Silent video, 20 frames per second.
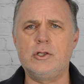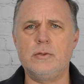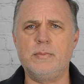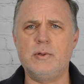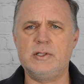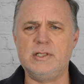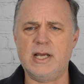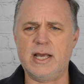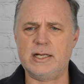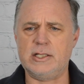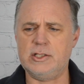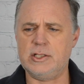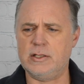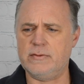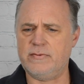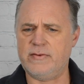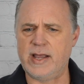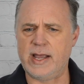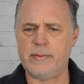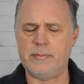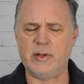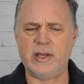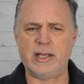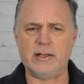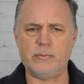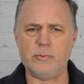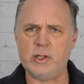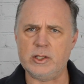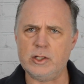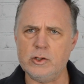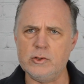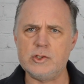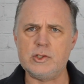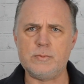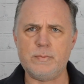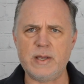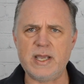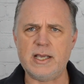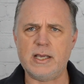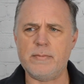to protect your family and when you
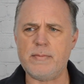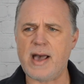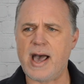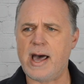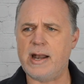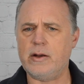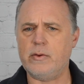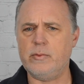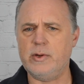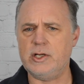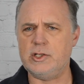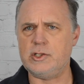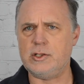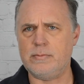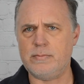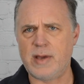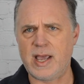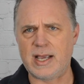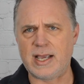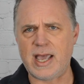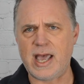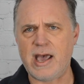speak about it we should make